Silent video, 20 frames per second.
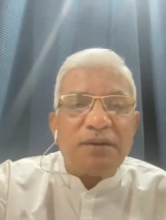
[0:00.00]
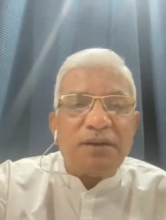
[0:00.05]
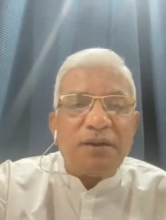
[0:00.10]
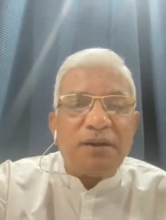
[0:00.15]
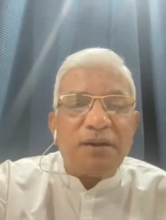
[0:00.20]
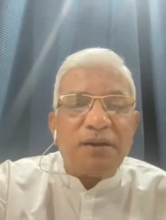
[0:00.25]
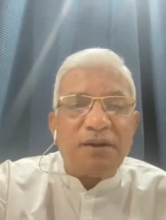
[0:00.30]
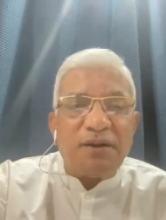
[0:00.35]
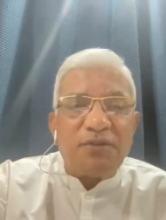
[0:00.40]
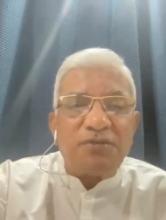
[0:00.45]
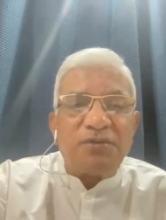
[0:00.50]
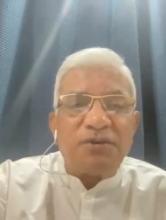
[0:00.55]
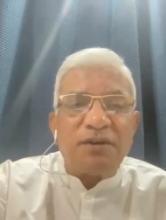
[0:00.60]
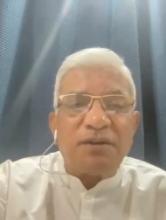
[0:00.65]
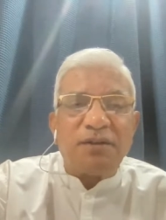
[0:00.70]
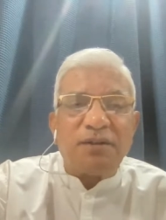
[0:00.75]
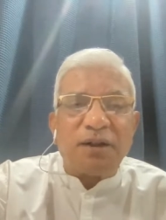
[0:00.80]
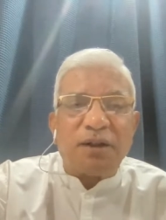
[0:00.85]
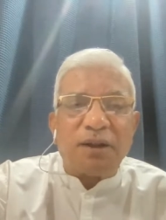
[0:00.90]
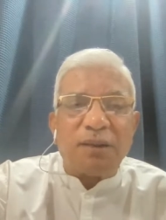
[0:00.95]

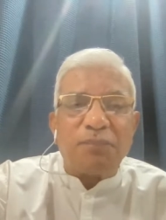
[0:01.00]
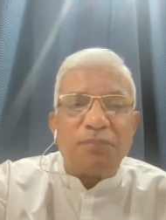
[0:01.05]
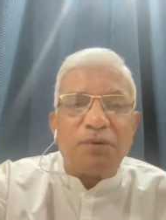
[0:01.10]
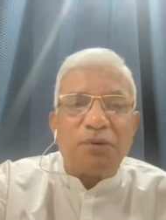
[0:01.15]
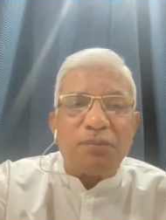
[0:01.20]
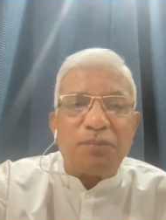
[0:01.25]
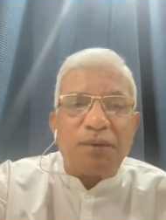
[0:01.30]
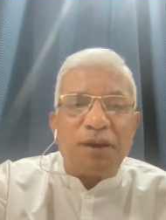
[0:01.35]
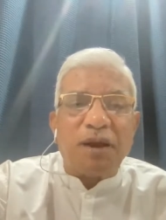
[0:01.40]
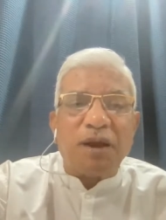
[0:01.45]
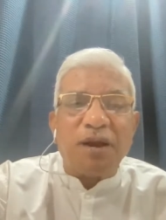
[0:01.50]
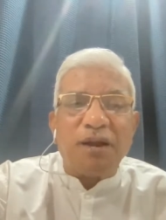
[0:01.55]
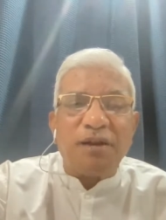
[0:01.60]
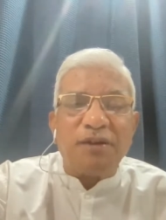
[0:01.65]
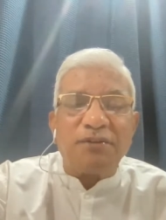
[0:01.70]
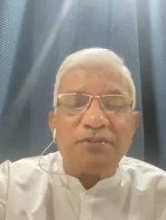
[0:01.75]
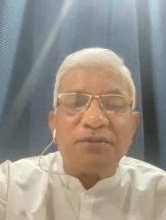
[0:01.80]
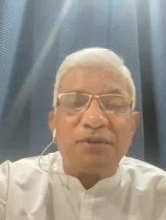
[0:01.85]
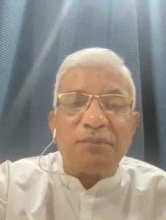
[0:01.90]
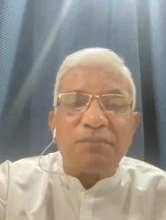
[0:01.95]
industry that he put
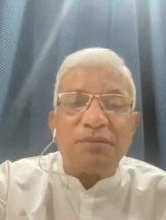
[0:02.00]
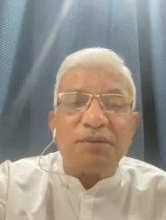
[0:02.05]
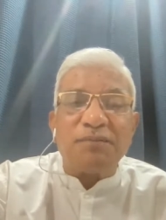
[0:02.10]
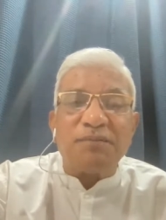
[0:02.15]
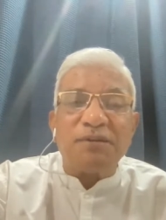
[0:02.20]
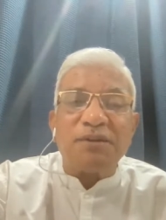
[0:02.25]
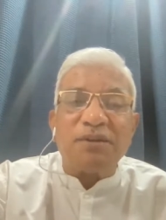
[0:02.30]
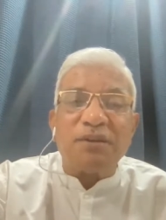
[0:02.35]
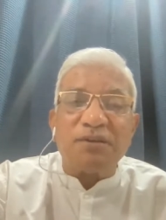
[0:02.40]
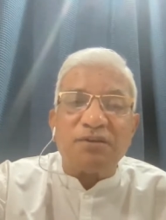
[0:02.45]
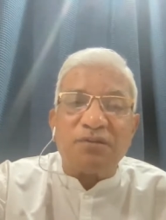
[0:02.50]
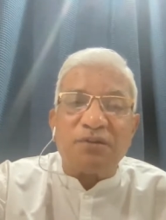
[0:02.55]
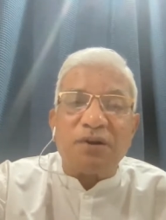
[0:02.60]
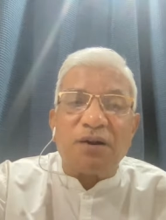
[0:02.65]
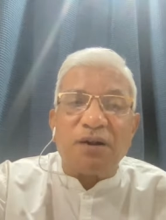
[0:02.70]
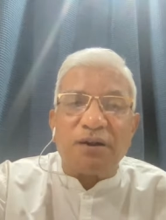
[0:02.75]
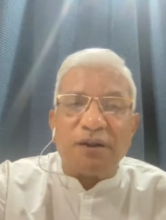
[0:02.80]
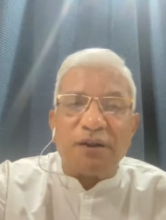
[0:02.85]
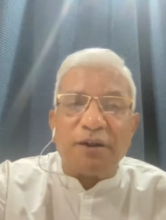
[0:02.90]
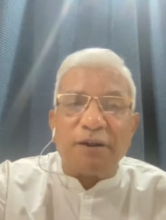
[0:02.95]
behind is something which is
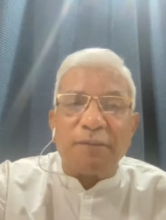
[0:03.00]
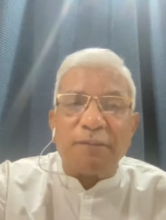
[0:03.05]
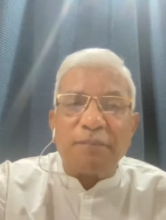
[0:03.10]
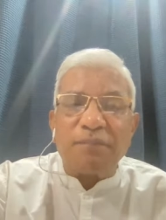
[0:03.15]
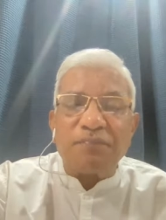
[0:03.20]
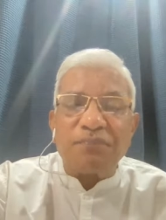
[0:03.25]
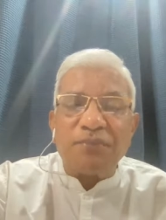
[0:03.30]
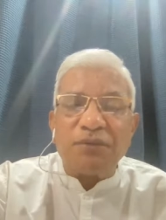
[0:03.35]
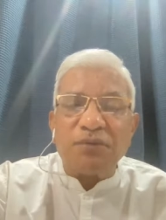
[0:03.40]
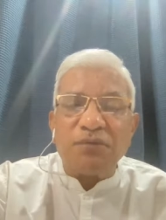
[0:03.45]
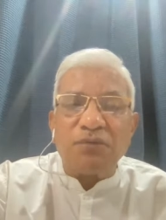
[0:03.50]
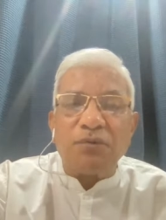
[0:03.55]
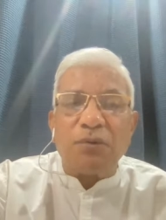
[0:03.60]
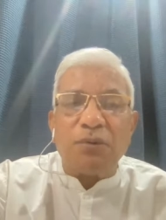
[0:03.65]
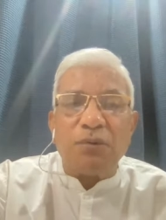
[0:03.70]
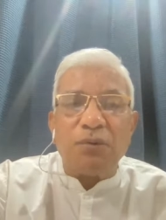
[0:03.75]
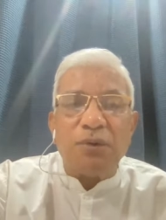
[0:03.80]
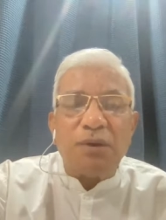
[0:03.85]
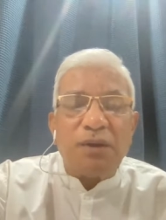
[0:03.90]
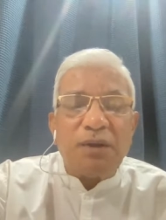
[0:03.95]
extraordinary.
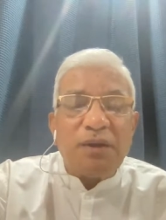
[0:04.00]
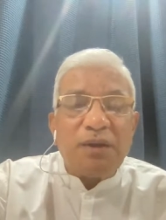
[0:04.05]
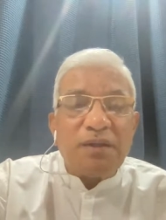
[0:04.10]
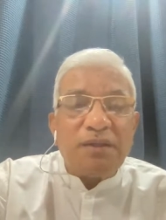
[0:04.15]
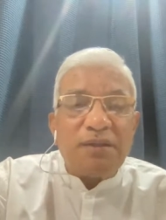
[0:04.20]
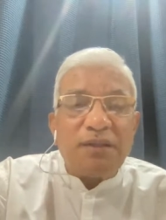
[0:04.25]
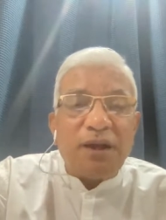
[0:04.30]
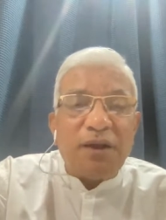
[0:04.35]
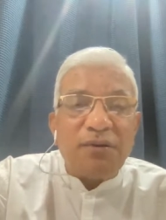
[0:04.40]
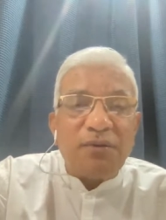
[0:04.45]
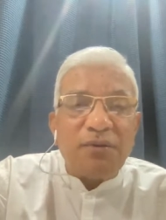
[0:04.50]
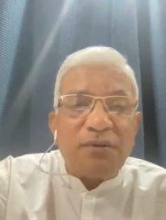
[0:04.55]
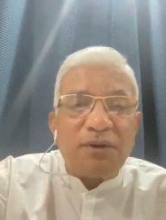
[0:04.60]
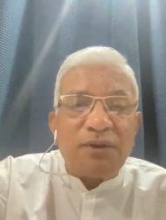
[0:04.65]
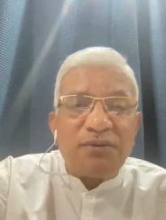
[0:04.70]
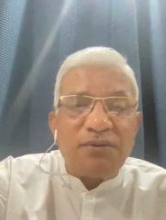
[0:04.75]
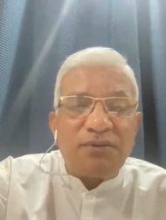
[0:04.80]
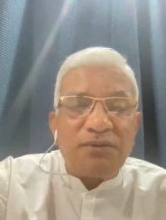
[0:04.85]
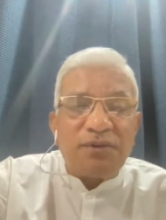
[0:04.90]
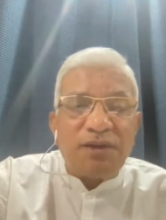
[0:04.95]
So that you
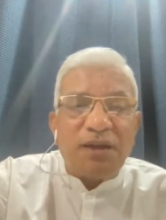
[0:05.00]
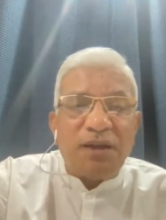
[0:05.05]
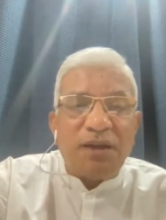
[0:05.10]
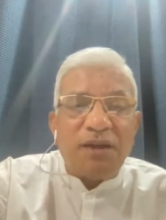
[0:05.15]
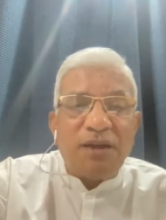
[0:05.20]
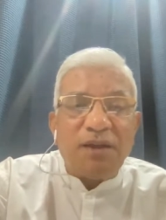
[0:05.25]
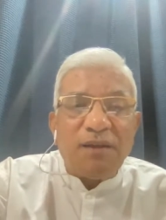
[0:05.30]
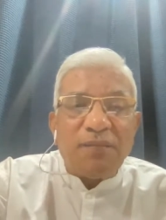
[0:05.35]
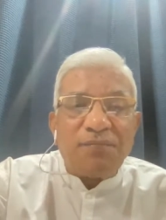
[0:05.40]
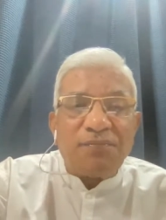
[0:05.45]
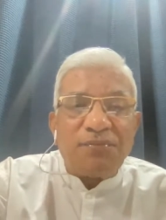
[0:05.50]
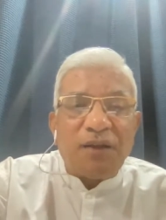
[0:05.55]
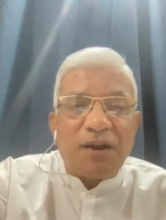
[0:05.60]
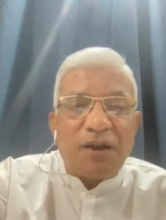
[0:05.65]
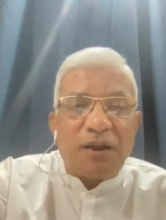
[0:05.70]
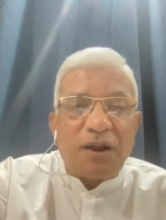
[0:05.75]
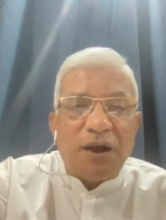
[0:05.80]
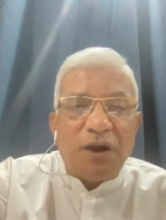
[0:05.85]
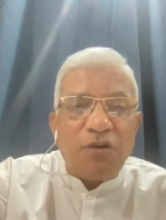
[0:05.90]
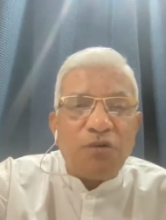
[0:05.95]
can see
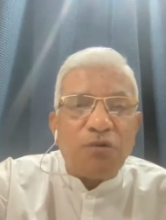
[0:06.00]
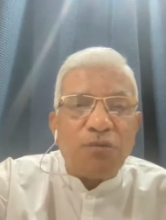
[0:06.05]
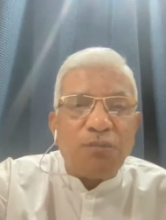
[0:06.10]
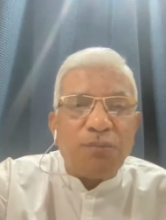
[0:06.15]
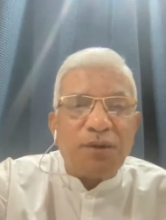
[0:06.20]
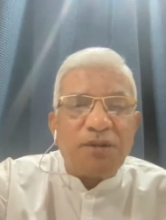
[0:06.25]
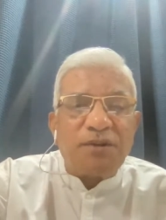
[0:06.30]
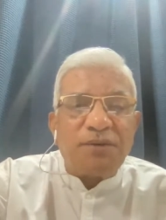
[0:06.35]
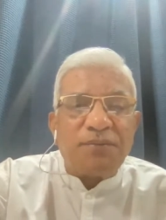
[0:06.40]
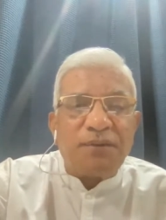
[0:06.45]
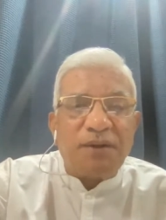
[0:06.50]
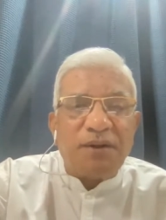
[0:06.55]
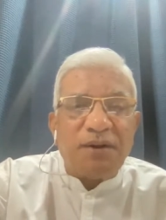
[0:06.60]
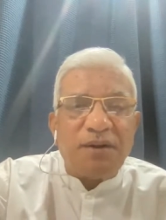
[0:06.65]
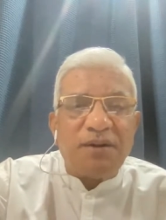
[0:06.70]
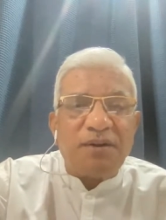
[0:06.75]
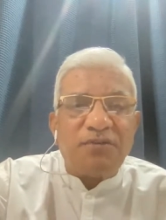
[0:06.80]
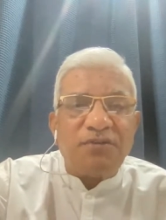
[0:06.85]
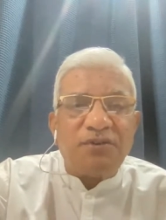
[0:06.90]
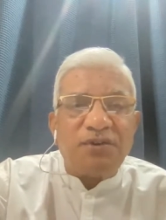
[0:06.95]
that how much of an
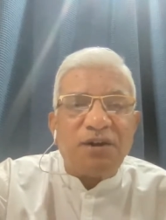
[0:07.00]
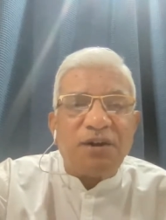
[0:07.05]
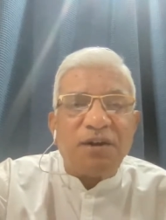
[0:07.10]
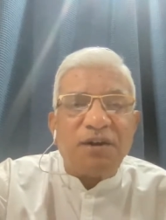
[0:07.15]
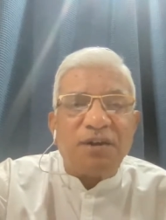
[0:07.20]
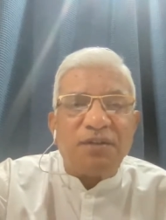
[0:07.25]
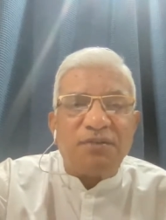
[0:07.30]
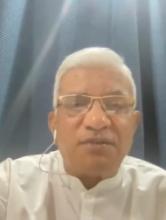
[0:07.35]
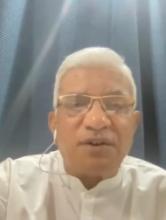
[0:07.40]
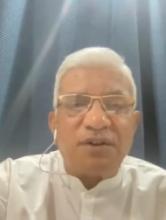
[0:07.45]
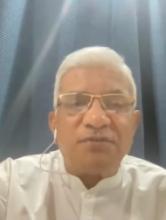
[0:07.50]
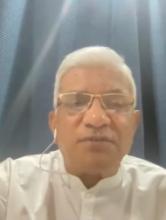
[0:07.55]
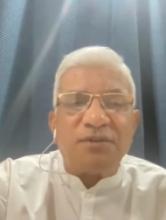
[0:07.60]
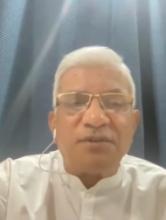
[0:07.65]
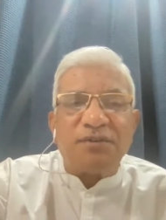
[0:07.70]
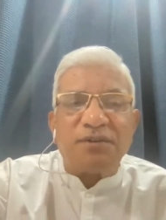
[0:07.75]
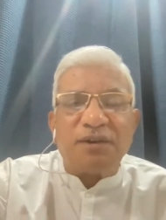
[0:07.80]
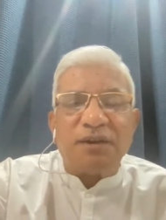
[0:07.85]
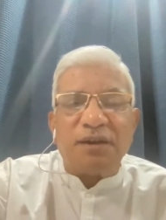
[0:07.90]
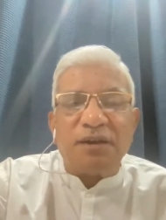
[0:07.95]
industry it is
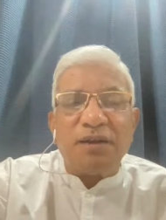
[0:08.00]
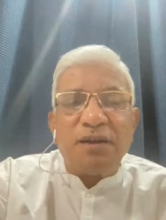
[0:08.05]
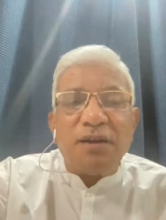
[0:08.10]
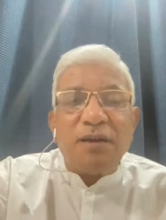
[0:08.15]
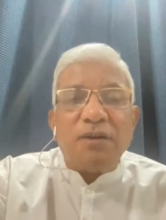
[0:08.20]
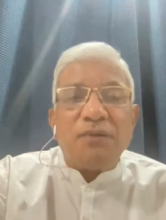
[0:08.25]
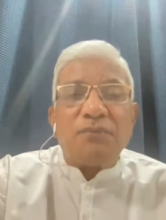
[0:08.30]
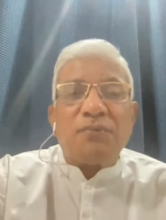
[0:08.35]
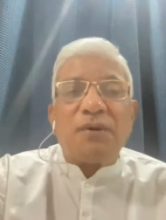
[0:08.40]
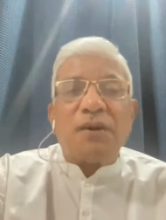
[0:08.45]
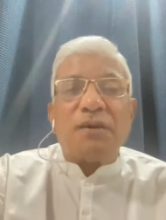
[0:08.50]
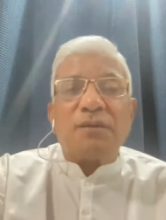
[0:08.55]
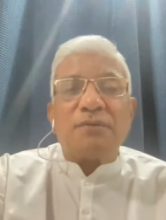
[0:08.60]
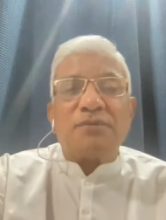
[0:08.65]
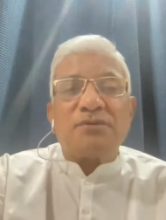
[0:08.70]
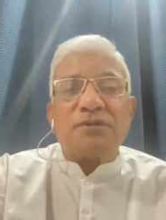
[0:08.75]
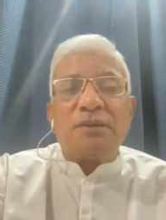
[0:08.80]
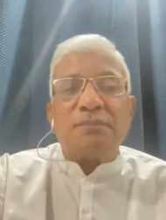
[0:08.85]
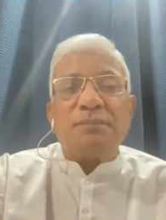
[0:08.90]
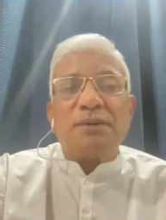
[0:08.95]
necessary for
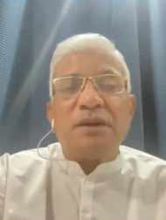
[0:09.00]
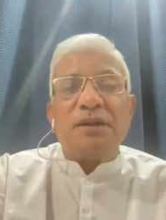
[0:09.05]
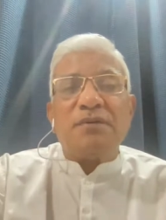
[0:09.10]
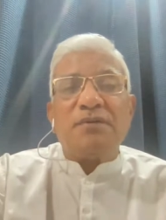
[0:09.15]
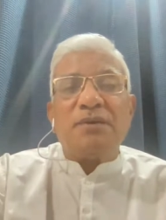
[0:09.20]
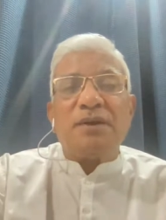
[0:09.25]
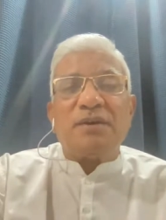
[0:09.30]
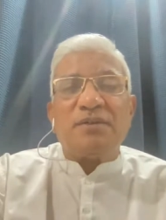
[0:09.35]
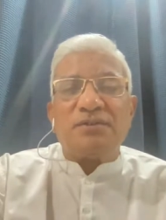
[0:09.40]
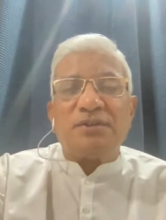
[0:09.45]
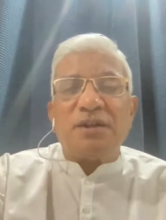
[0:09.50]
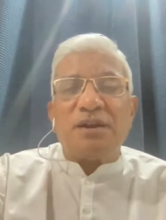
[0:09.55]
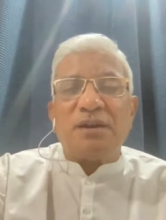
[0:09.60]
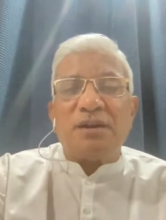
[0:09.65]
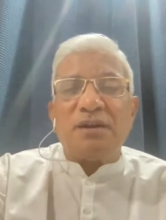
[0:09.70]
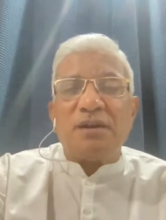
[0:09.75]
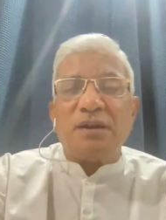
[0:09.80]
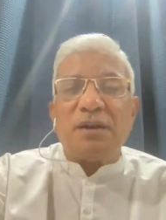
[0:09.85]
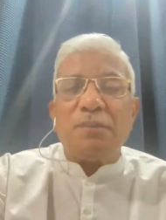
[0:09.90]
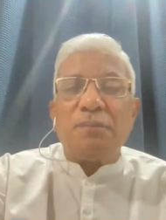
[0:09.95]
somebody to
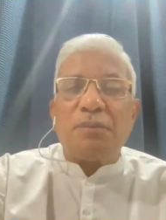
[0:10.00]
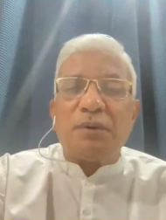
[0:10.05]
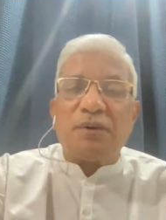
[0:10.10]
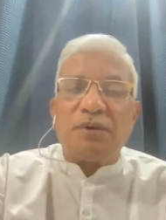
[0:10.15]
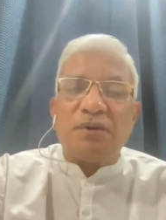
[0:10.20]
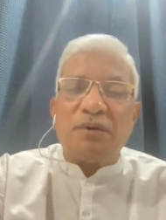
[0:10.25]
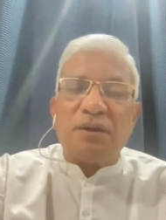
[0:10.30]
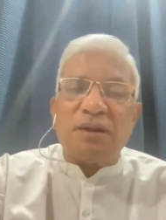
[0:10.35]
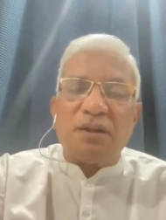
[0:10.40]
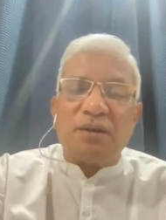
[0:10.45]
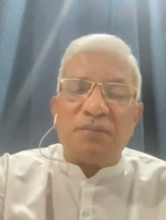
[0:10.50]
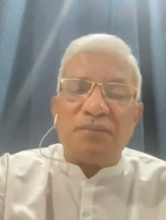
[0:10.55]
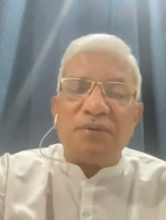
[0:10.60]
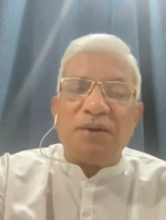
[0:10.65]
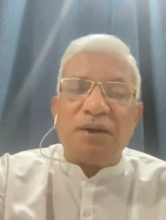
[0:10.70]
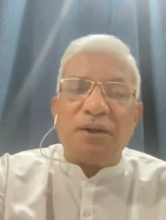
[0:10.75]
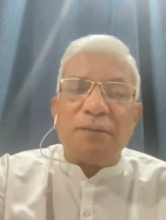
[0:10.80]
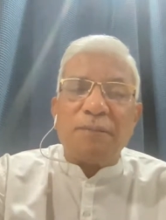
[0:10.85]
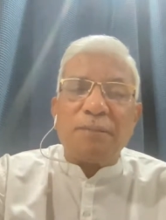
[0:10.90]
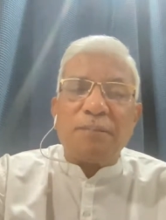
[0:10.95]
excel in particular
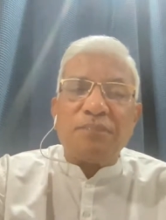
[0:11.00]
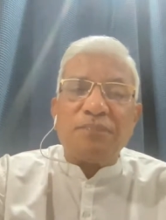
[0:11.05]
field.